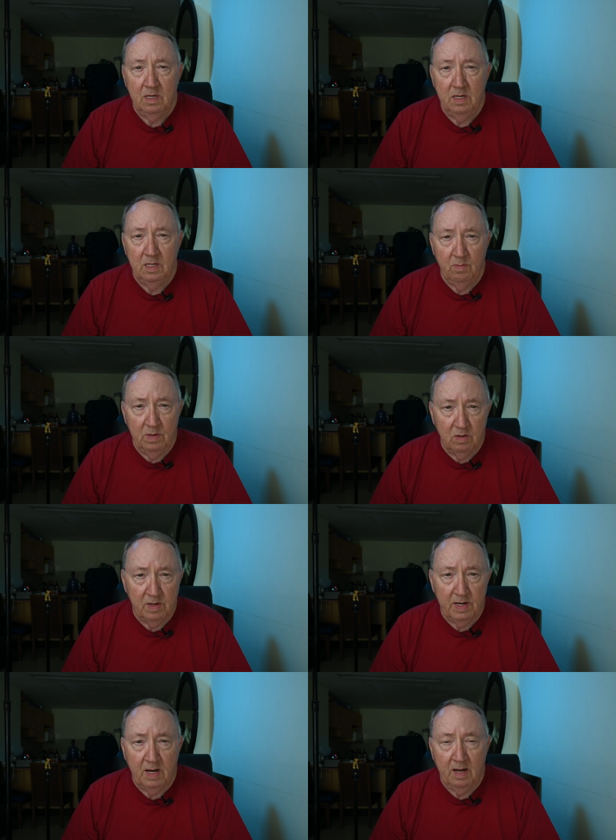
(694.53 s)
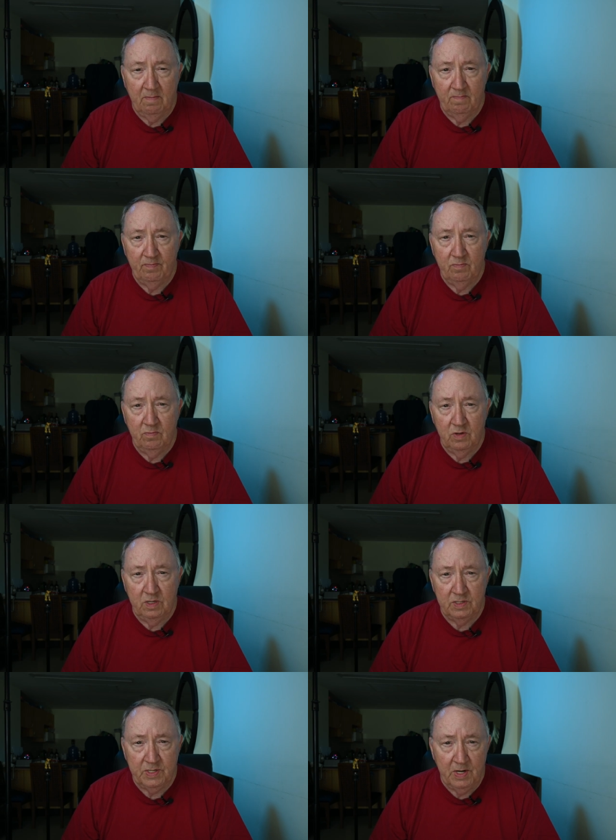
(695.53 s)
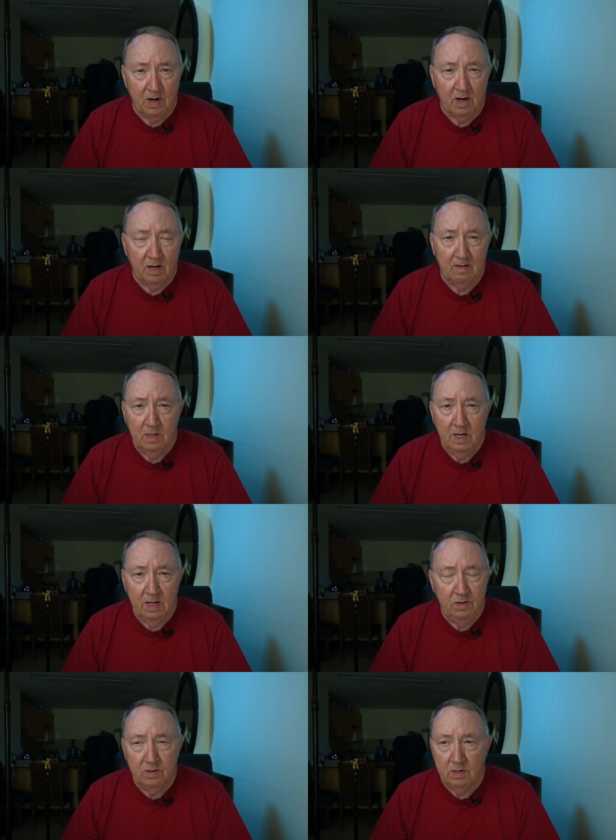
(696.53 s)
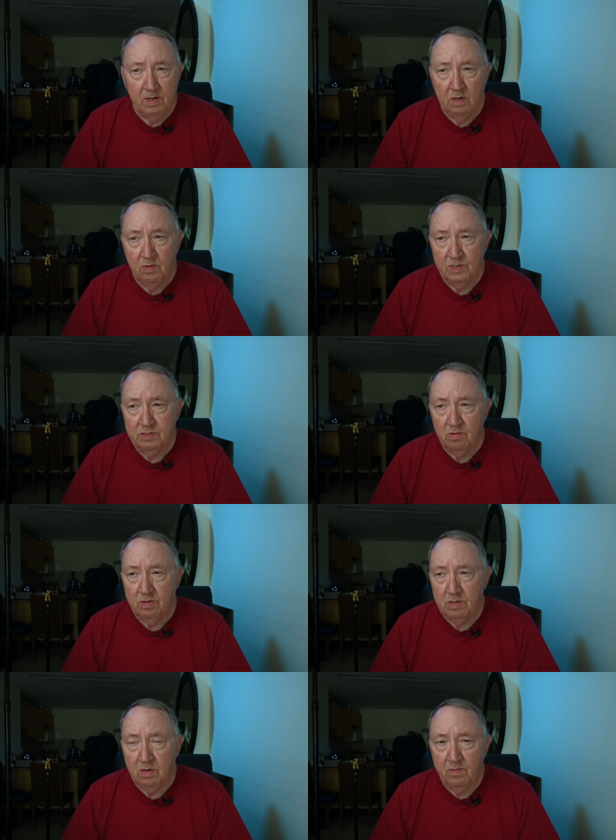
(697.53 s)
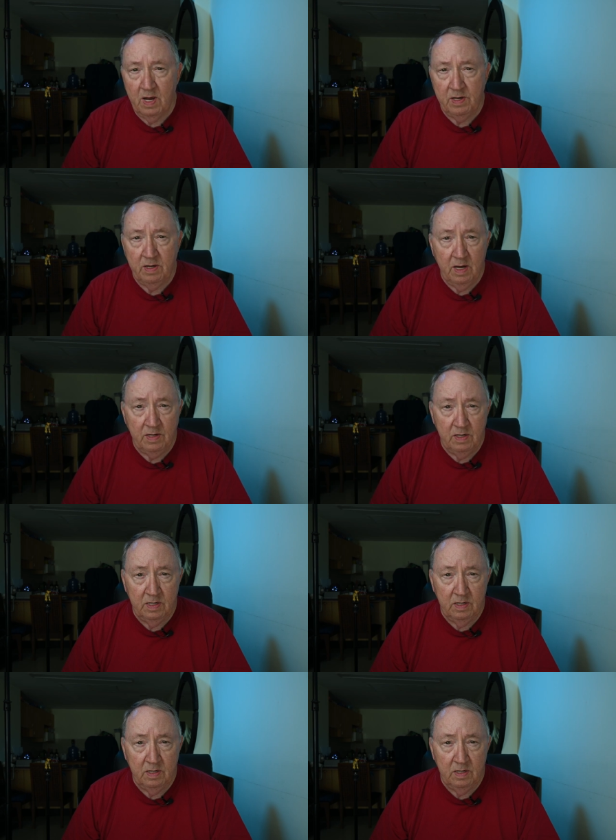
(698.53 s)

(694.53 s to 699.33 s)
in the middle of the night when it's dark and you don't know what's going on around you and